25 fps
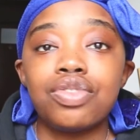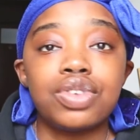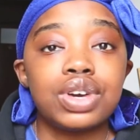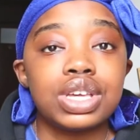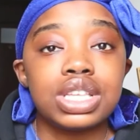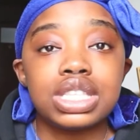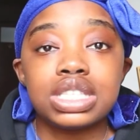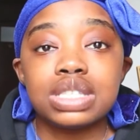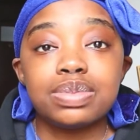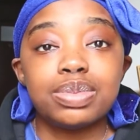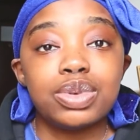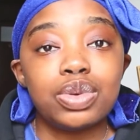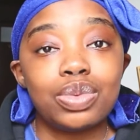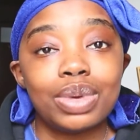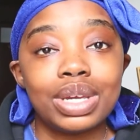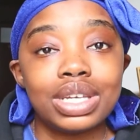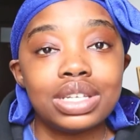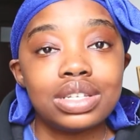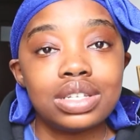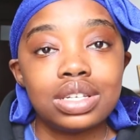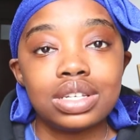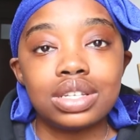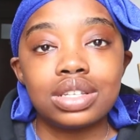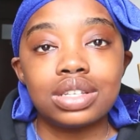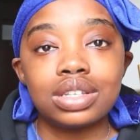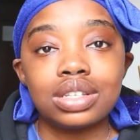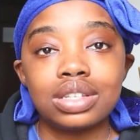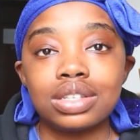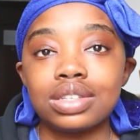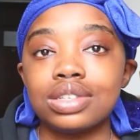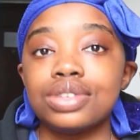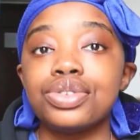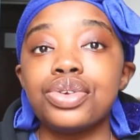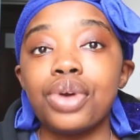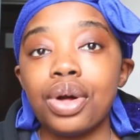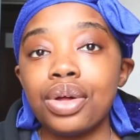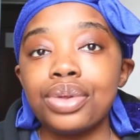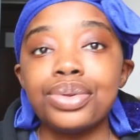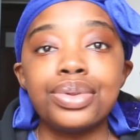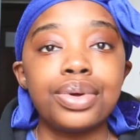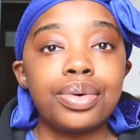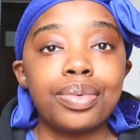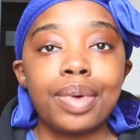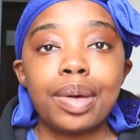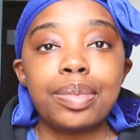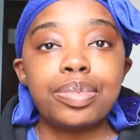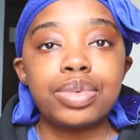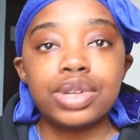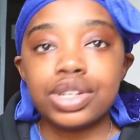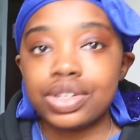for inspiration. Y'all know
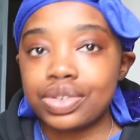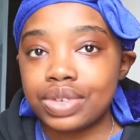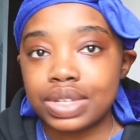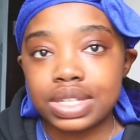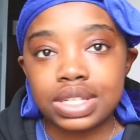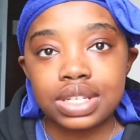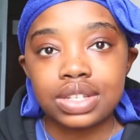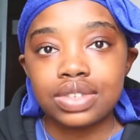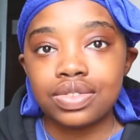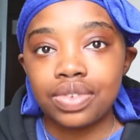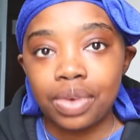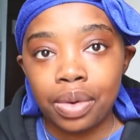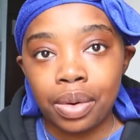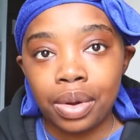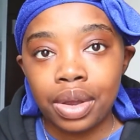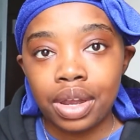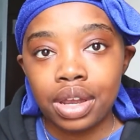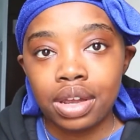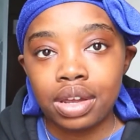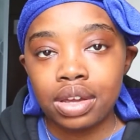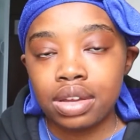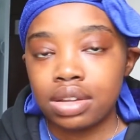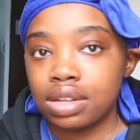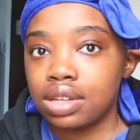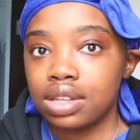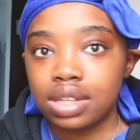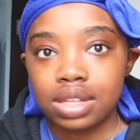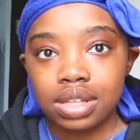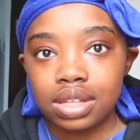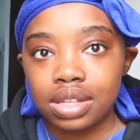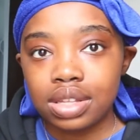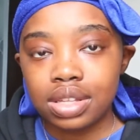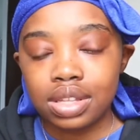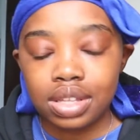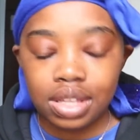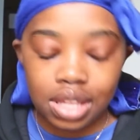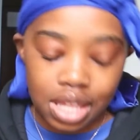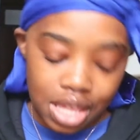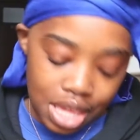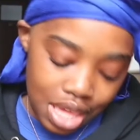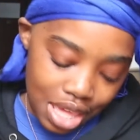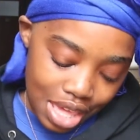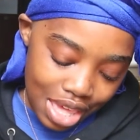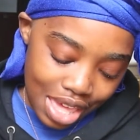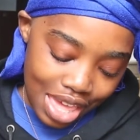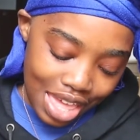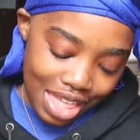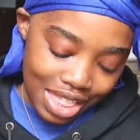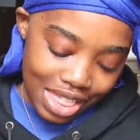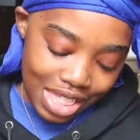what Pinterest is for.
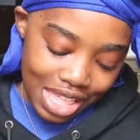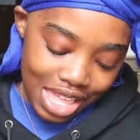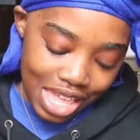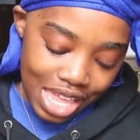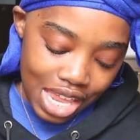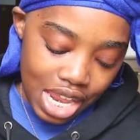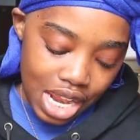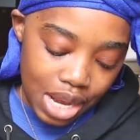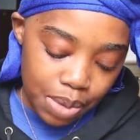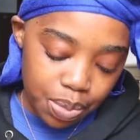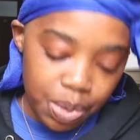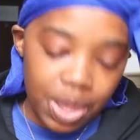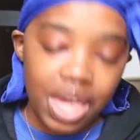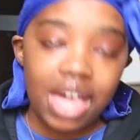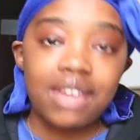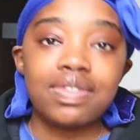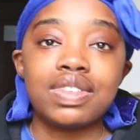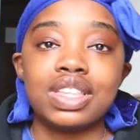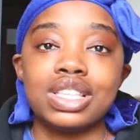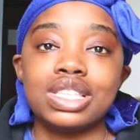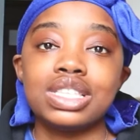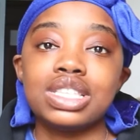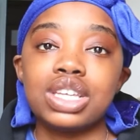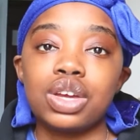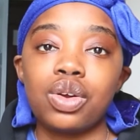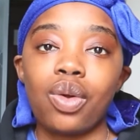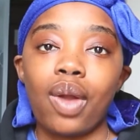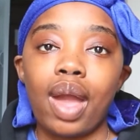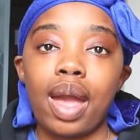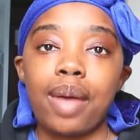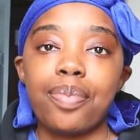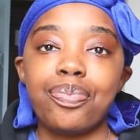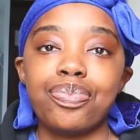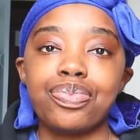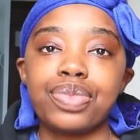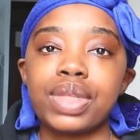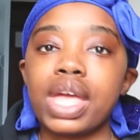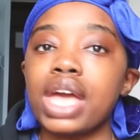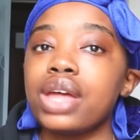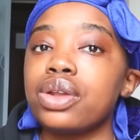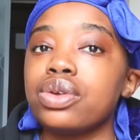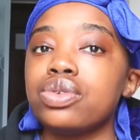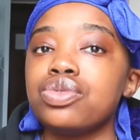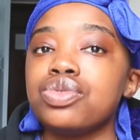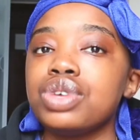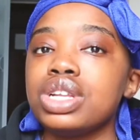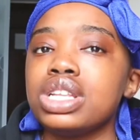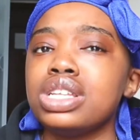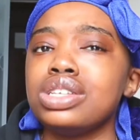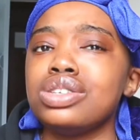And then we have Instagram. I
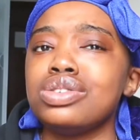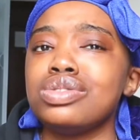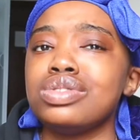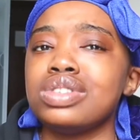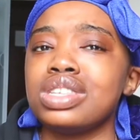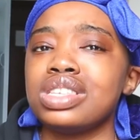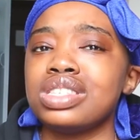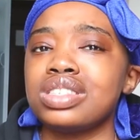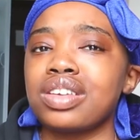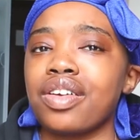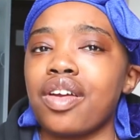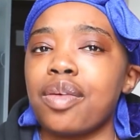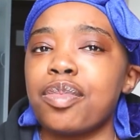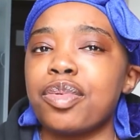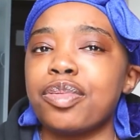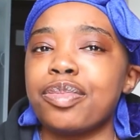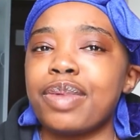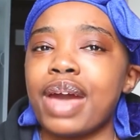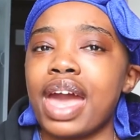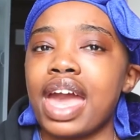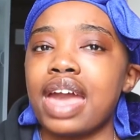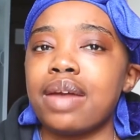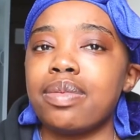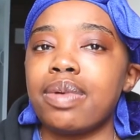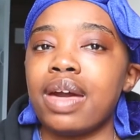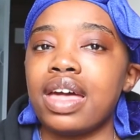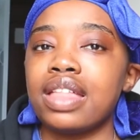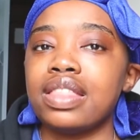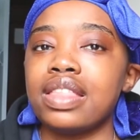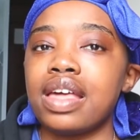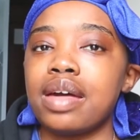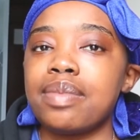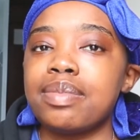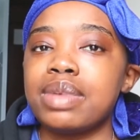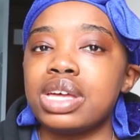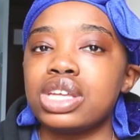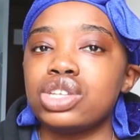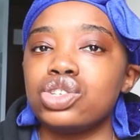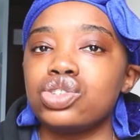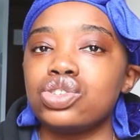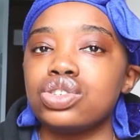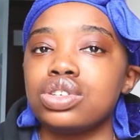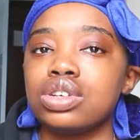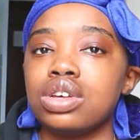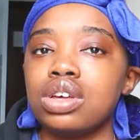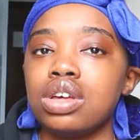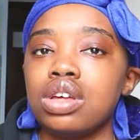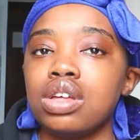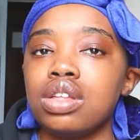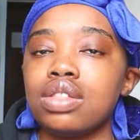don't really use Instagram on my iPad that
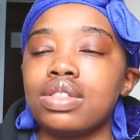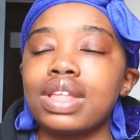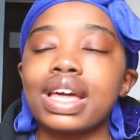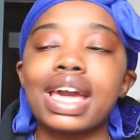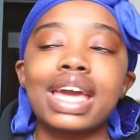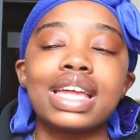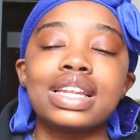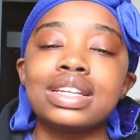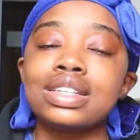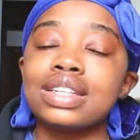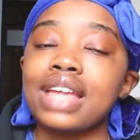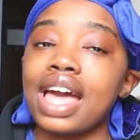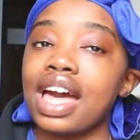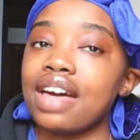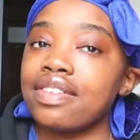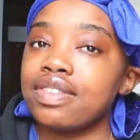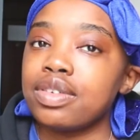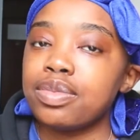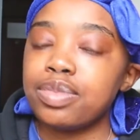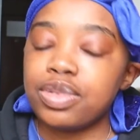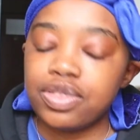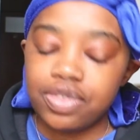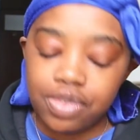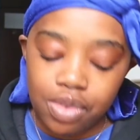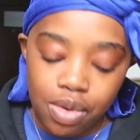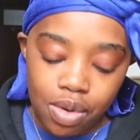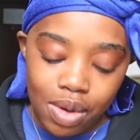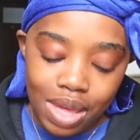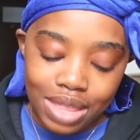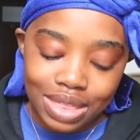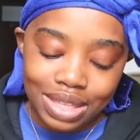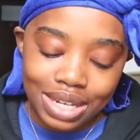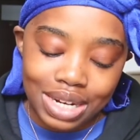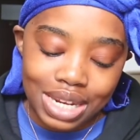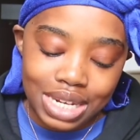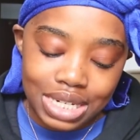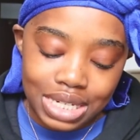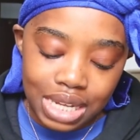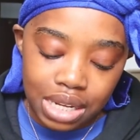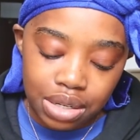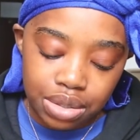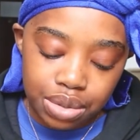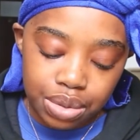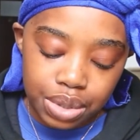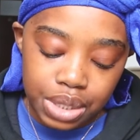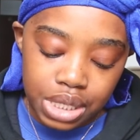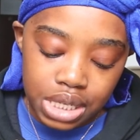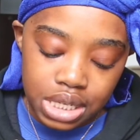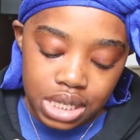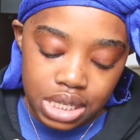much. Like I didn't have it before, and then I
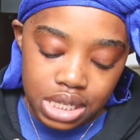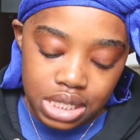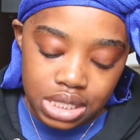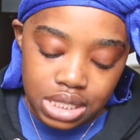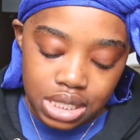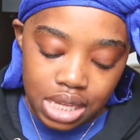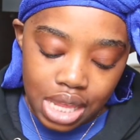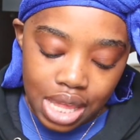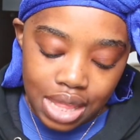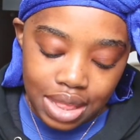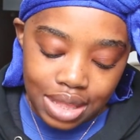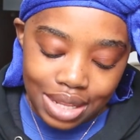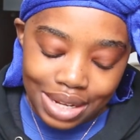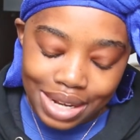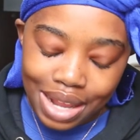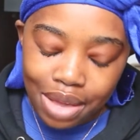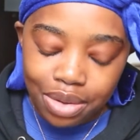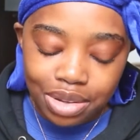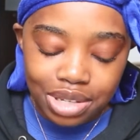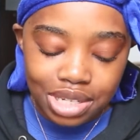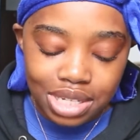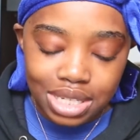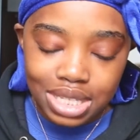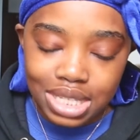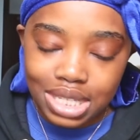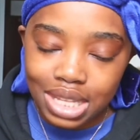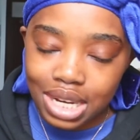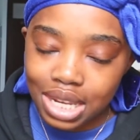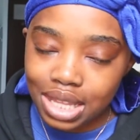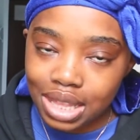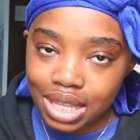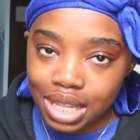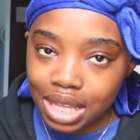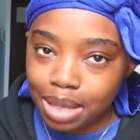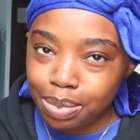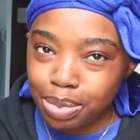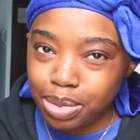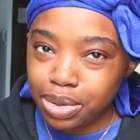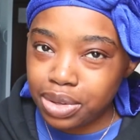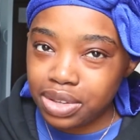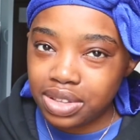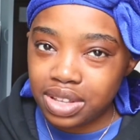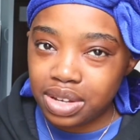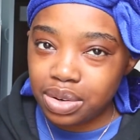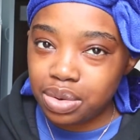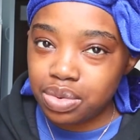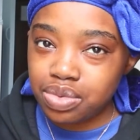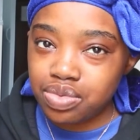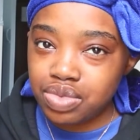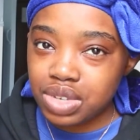downloaded it, and then now it's just sitting there because
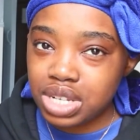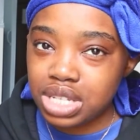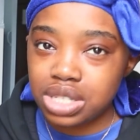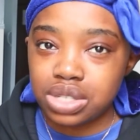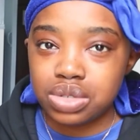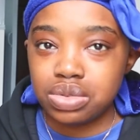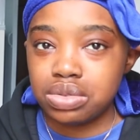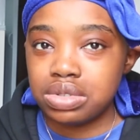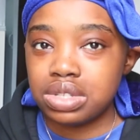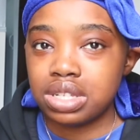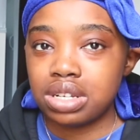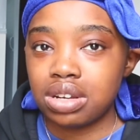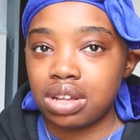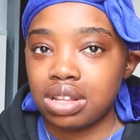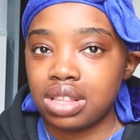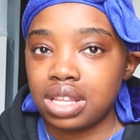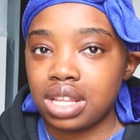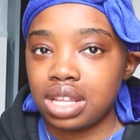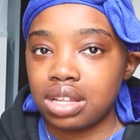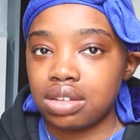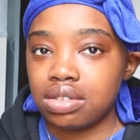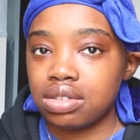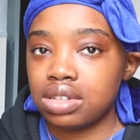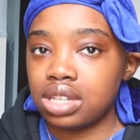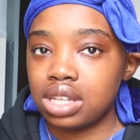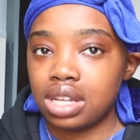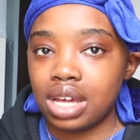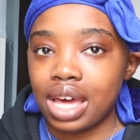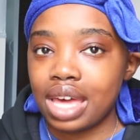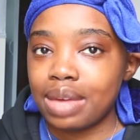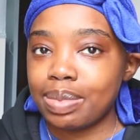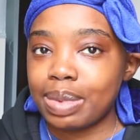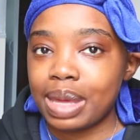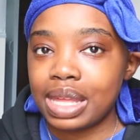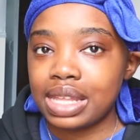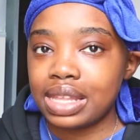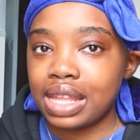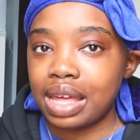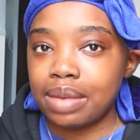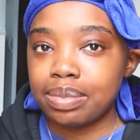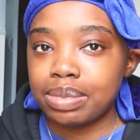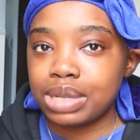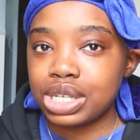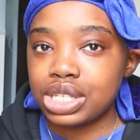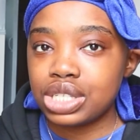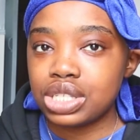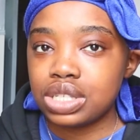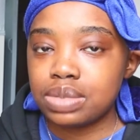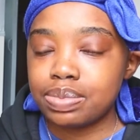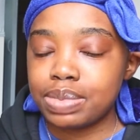I don't really use it on the iPad that
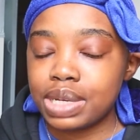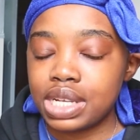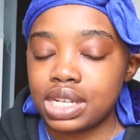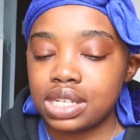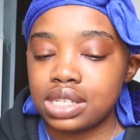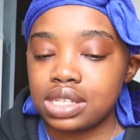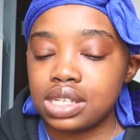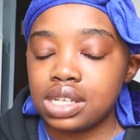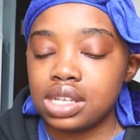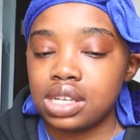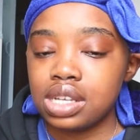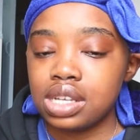much. But